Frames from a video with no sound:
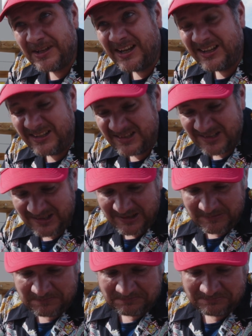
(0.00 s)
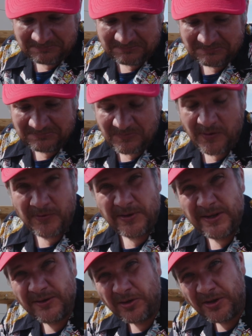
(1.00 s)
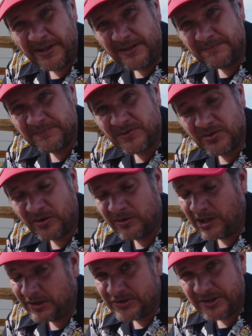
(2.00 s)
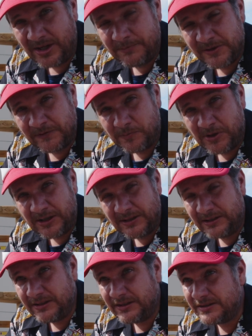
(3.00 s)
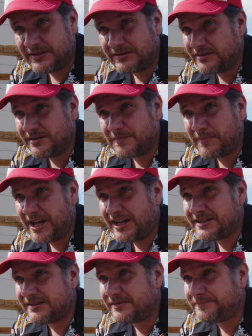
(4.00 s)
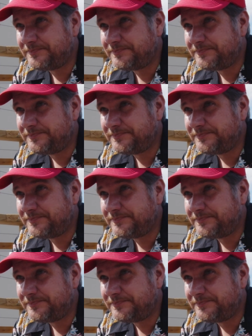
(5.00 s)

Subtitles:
And it's 3:30, so lunchtime is past.